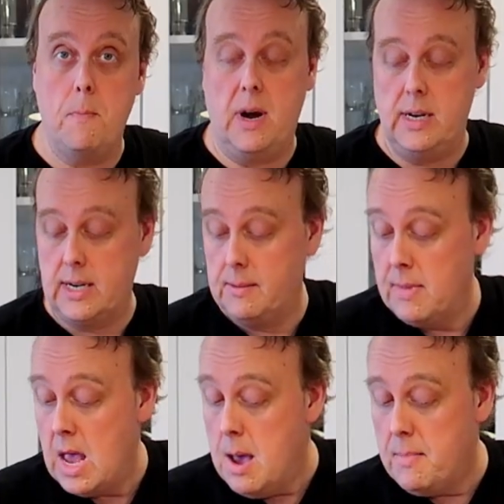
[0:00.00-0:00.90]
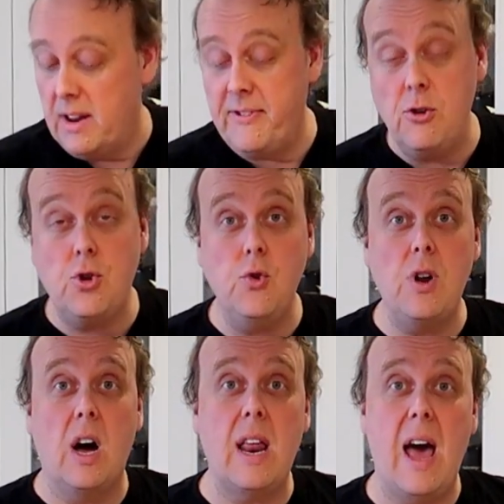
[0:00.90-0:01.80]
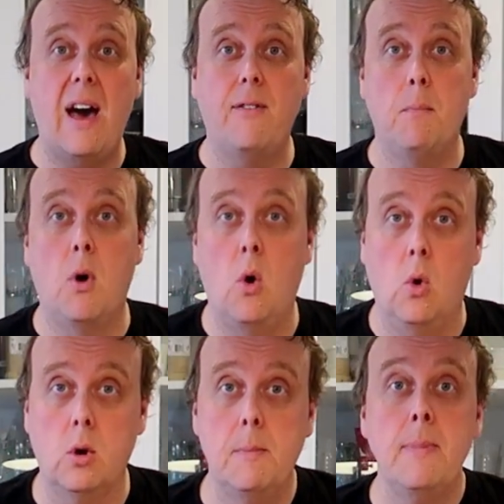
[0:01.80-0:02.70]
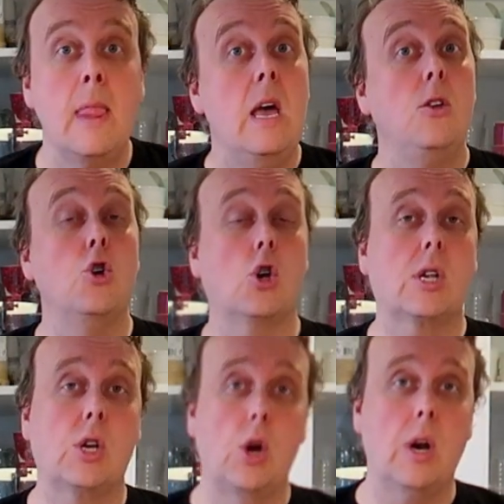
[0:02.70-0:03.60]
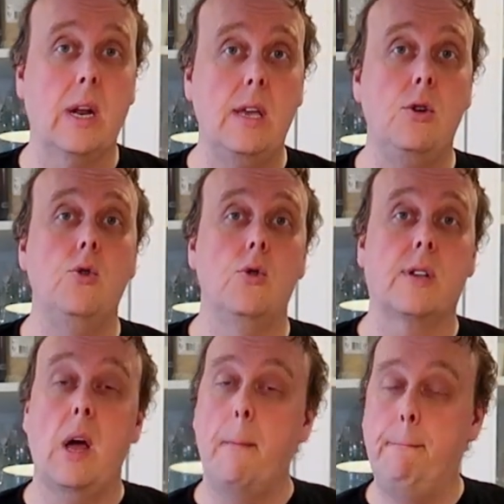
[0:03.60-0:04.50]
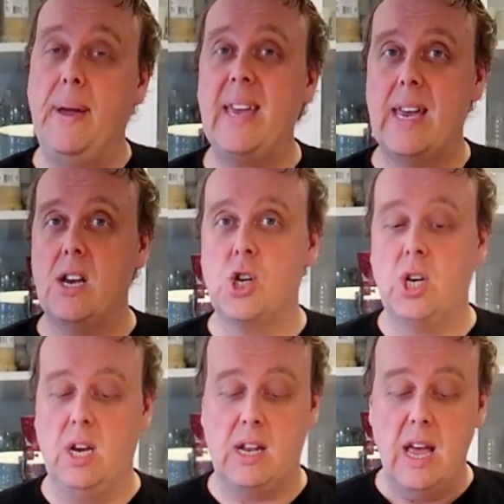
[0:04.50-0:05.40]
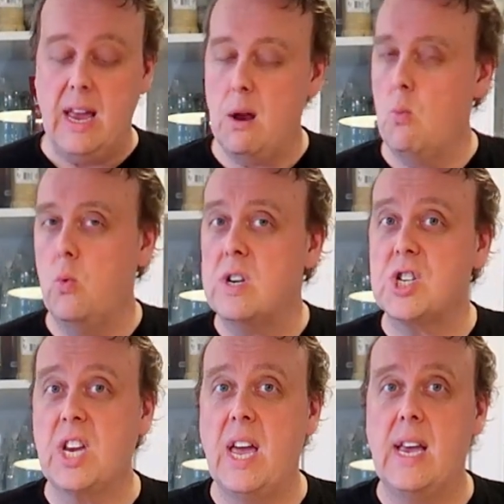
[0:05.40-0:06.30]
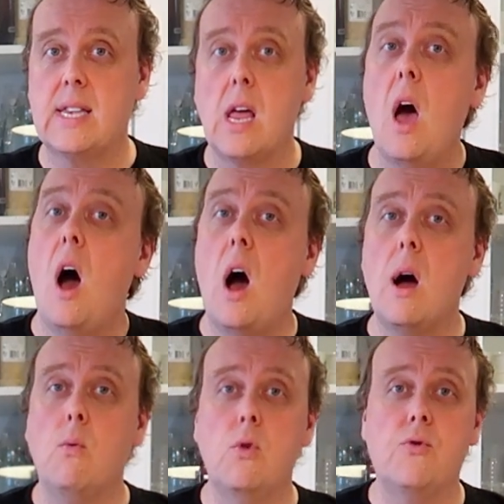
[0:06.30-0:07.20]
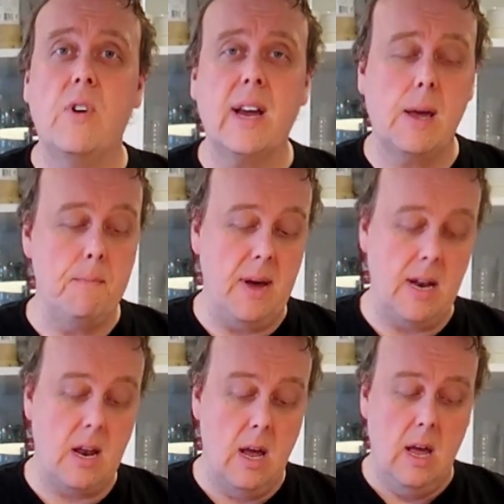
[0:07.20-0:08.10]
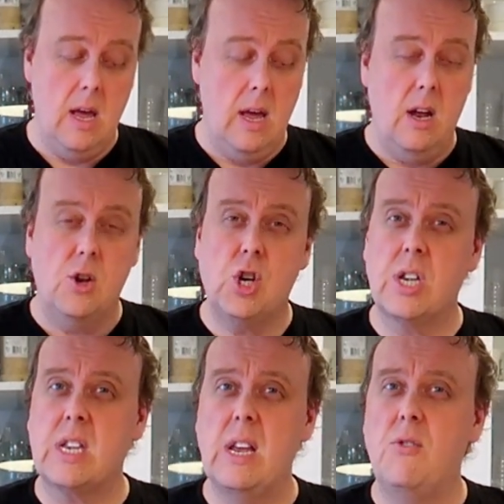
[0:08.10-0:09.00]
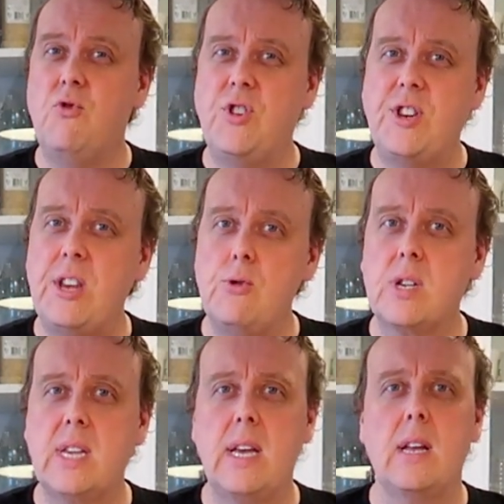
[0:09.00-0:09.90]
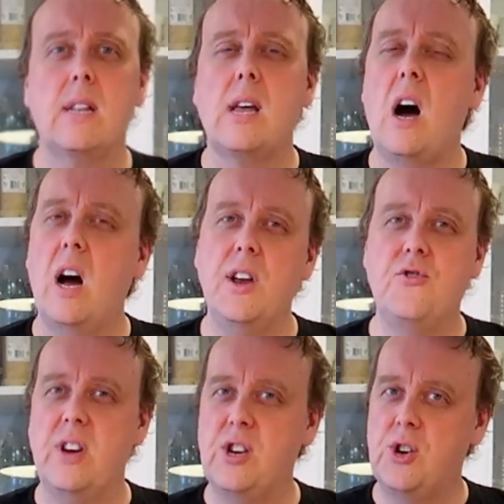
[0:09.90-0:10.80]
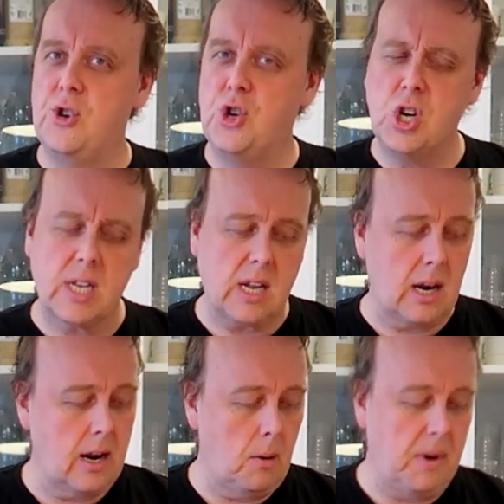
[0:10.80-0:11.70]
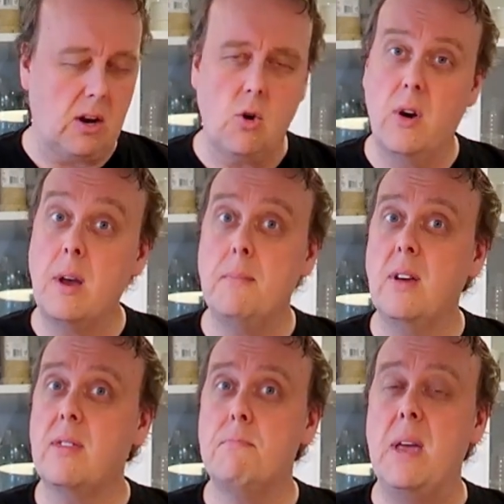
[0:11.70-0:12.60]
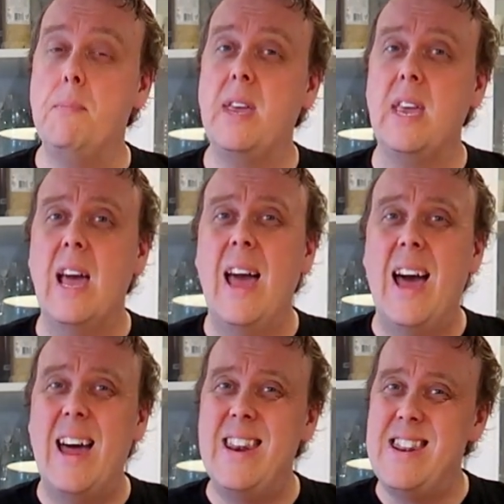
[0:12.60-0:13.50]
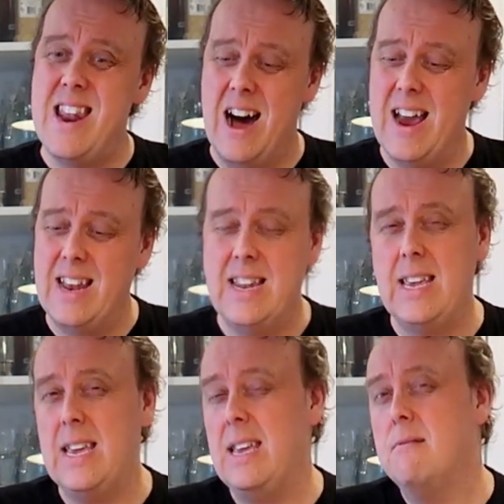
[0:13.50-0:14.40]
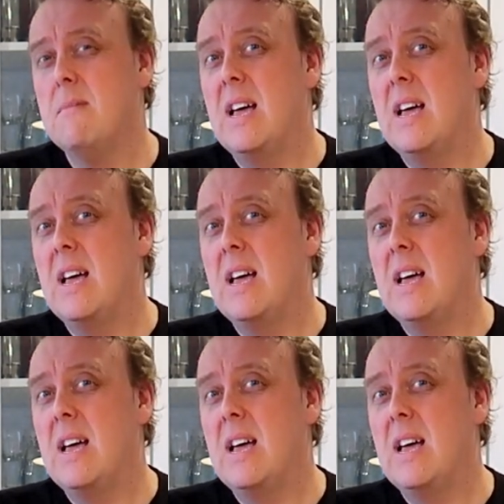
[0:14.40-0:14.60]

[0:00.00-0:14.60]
buns. But if you do not have a mold, you could certainly use a baking sheet, in which case I would recommend just reducing the hydration just a little bit, going with maybe 97,